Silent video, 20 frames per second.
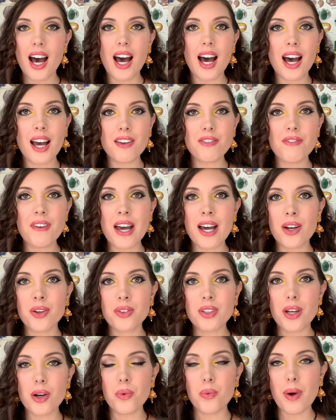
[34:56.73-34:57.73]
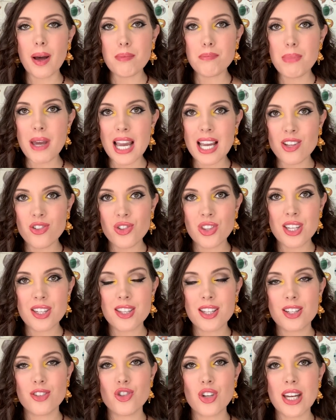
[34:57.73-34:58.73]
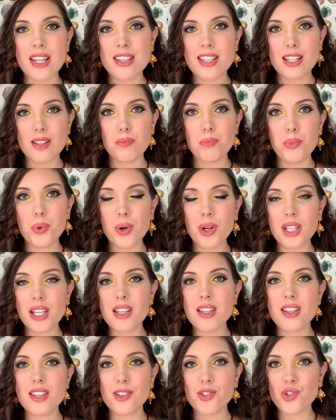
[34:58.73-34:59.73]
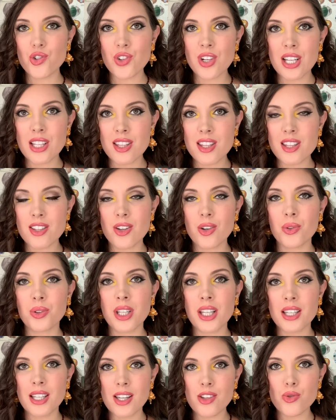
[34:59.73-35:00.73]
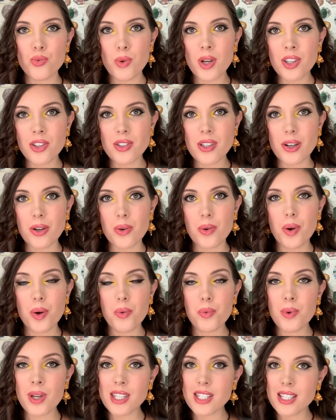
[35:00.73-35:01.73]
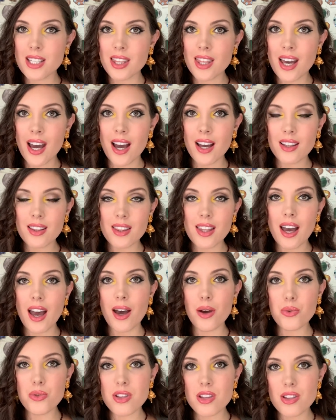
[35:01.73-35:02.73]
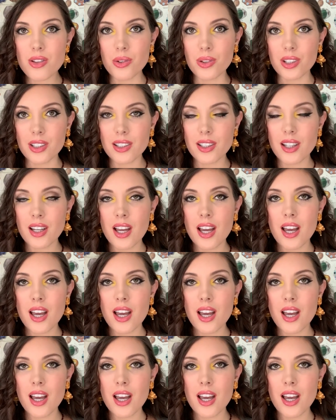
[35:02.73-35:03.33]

I found a web page that suggested put a citrine stone in each window. We did that, the house sold.